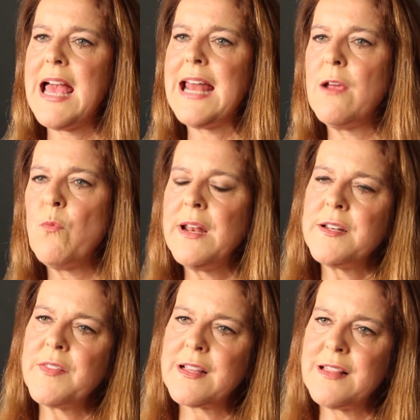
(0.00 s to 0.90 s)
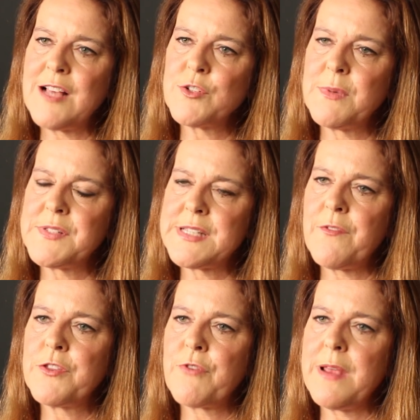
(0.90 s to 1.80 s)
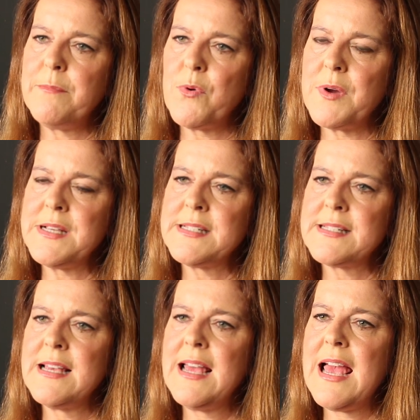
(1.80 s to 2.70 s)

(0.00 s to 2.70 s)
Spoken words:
and I went into the classroom of 7th grade boys,